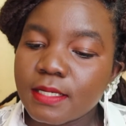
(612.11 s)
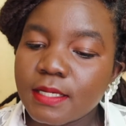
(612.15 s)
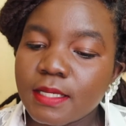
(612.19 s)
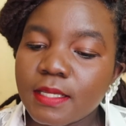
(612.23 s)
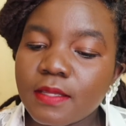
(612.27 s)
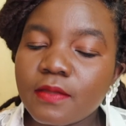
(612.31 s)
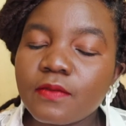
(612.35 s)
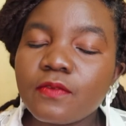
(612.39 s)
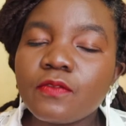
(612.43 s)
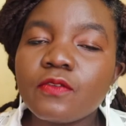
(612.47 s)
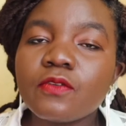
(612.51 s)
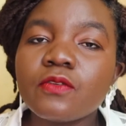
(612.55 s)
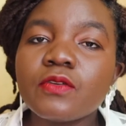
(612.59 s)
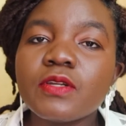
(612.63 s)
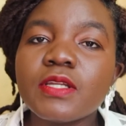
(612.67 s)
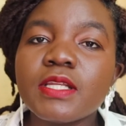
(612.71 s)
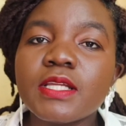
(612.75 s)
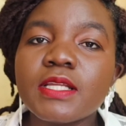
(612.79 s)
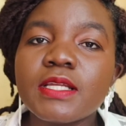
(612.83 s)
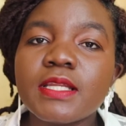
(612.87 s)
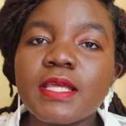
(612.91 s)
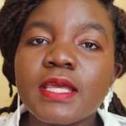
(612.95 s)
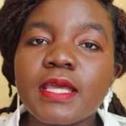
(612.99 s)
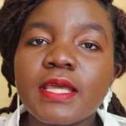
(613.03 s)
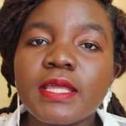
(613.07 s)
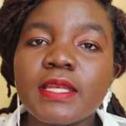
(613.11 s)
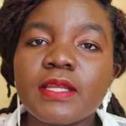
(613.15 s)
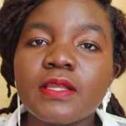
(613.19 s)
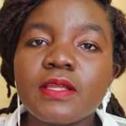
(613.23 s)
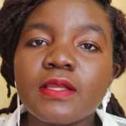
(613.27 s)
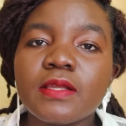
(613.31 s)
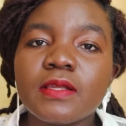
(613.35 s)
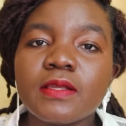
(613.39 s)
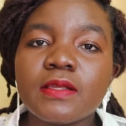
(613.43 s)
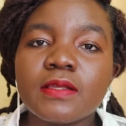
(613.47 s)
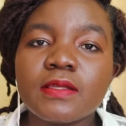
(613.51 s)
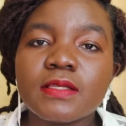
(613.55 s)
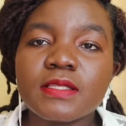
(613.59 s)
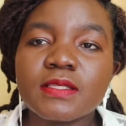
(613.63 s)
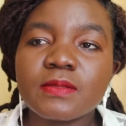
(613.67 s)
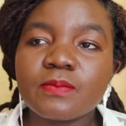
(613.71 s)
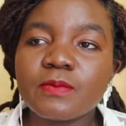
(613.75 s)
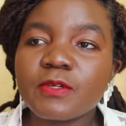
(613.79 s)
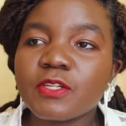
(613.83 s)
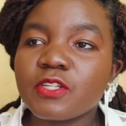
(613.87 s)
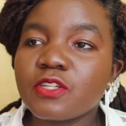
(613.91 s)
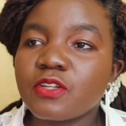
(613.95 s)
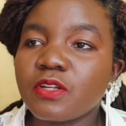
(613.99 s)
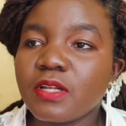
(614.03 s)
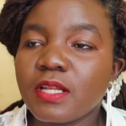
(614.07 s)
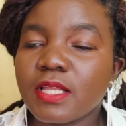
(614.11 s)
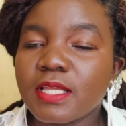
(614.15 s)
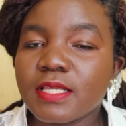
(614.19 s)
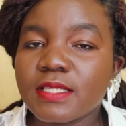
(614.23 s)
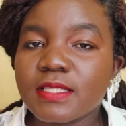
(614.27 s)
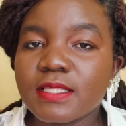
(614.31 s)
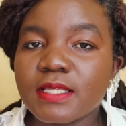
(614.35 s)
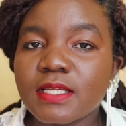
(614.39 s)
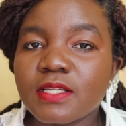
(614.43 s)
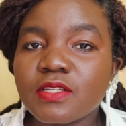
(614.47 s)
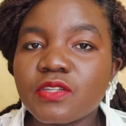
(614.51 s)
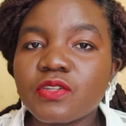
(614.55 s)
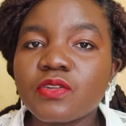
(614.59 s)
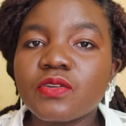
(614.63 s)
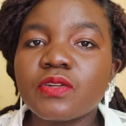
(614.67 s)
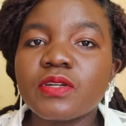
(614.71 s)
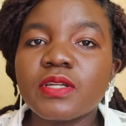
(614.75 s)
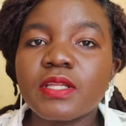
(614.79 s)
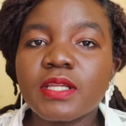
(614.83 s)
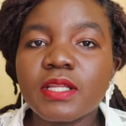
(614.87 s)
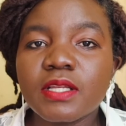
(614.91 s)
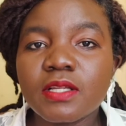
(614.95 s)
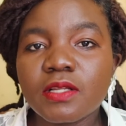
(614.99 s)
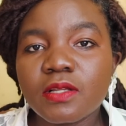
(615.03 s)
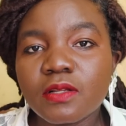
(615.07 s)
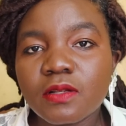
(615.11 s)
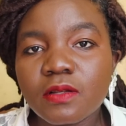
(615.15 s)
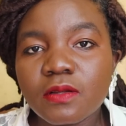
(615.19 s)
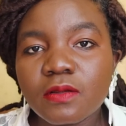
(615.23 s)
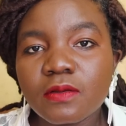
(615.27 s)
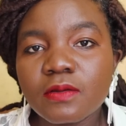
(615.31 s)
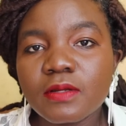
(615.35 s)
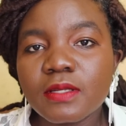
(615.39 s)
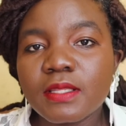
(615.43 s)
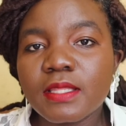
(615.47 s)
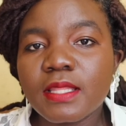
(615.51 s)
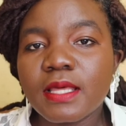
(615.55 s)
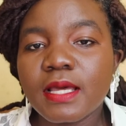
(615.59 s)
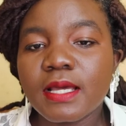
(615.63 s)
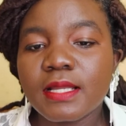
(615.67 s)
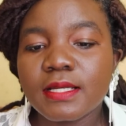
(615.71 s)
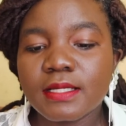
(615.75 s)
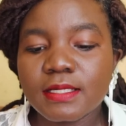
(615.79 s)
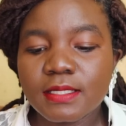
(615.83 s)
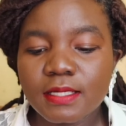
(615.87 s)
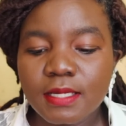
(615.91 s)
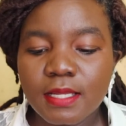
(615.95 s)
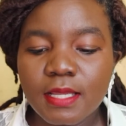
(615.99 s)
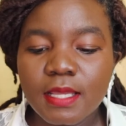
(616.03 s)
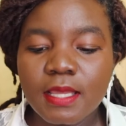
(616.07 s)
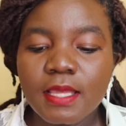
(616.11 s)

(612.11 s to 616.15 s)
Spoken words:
If you did any specialization, include that.